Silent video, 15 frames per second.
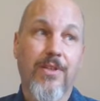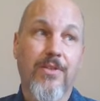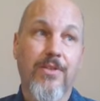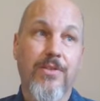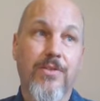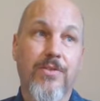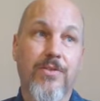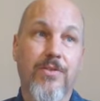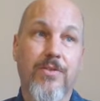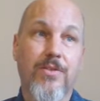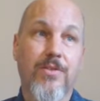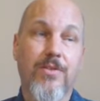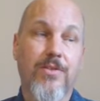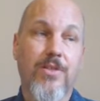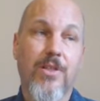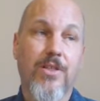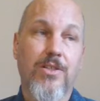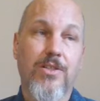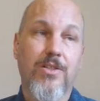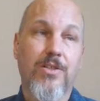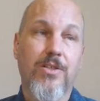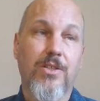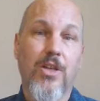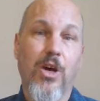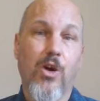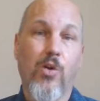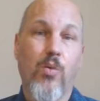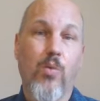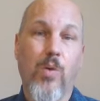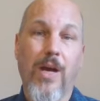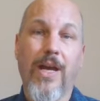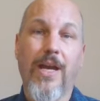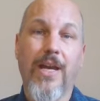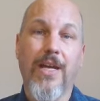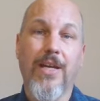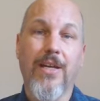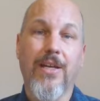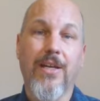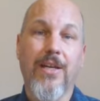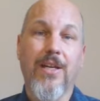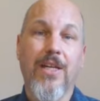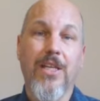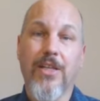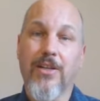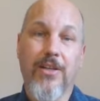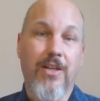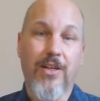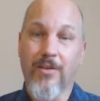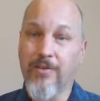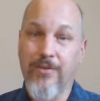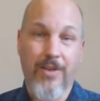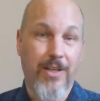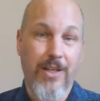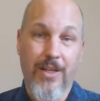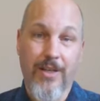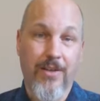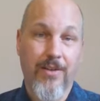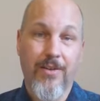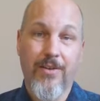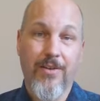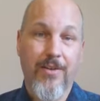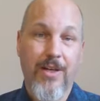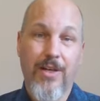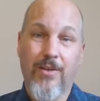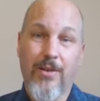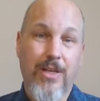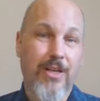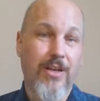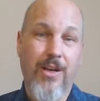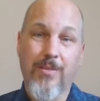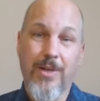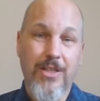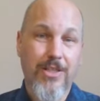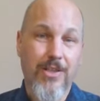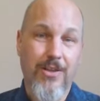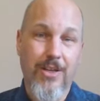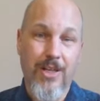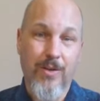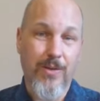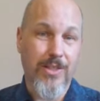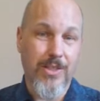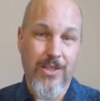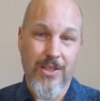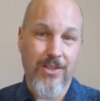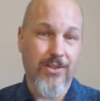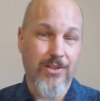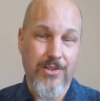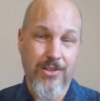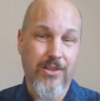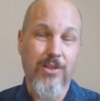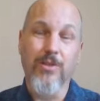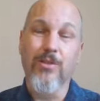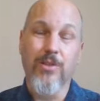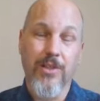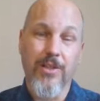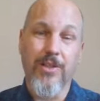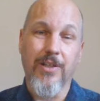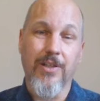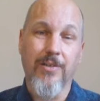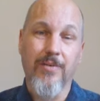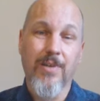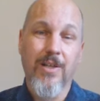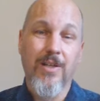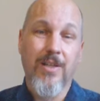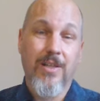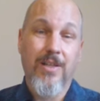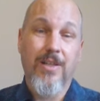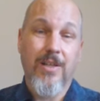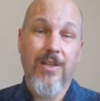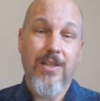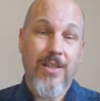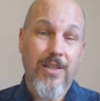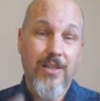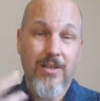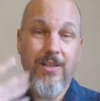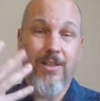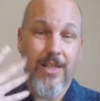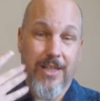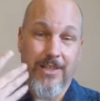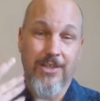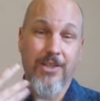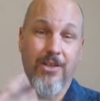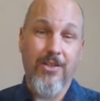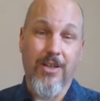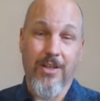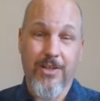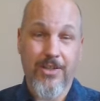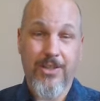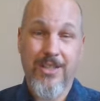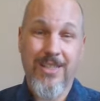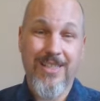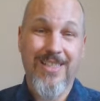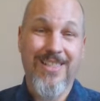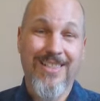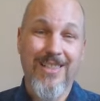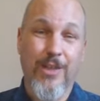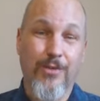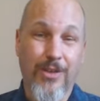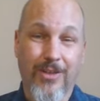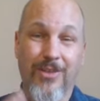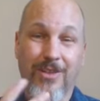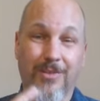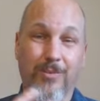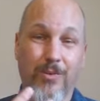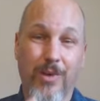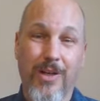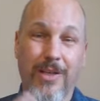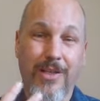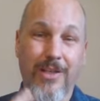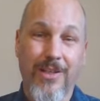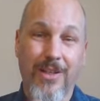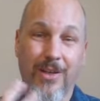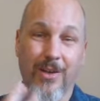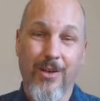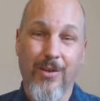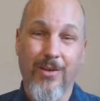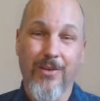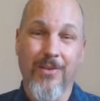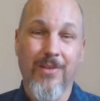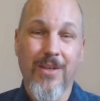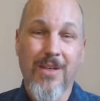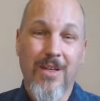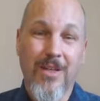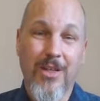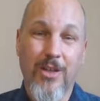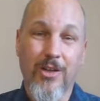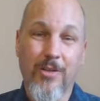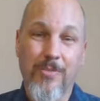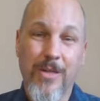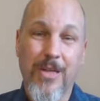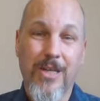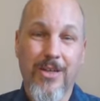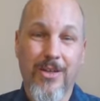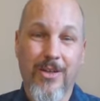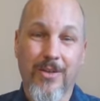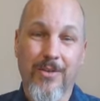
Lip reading: there's just no way you're gonna fit in. I don't care how much of the language and the culture you learn. You look like a tourist if you look white, you know, and European